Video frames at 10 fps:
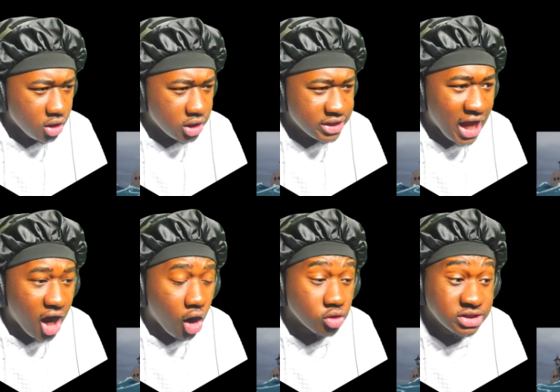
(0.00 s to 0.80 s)

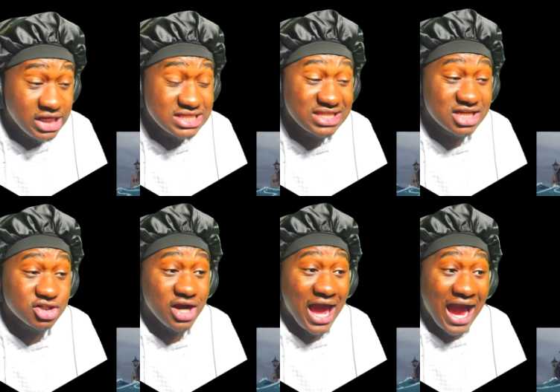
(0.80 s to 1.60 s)
Y'all, these niggas
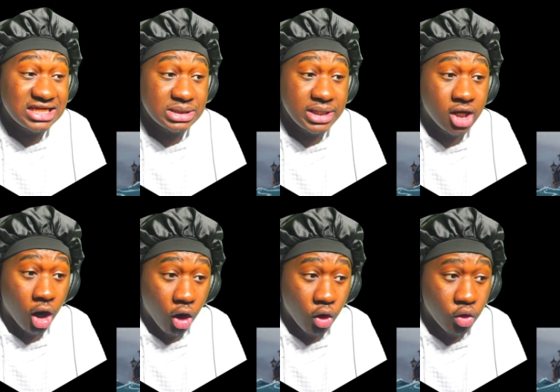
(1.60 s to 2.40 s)
are actually
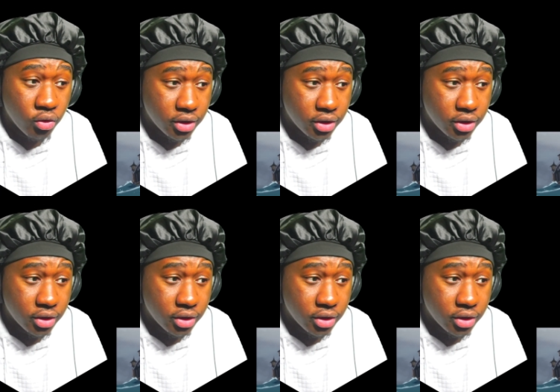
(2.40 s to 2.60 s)
cold.